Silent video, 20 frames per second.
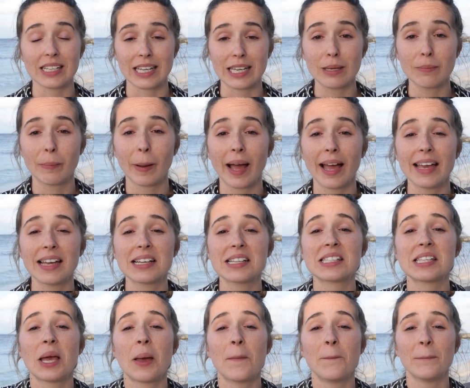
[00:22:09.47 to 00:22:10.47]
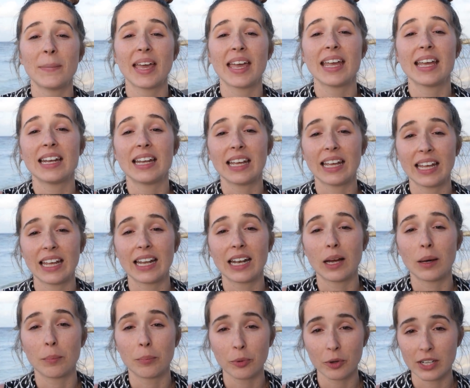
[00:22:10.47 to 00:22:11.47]
e-bikes made it
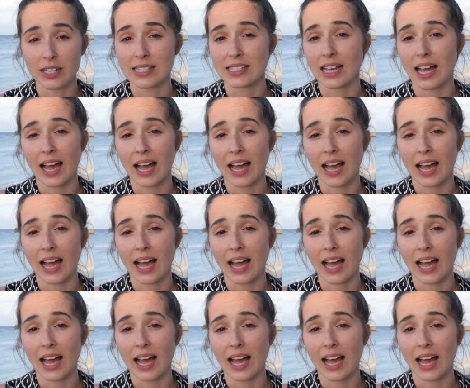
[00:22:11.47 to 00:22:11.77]
a breeze.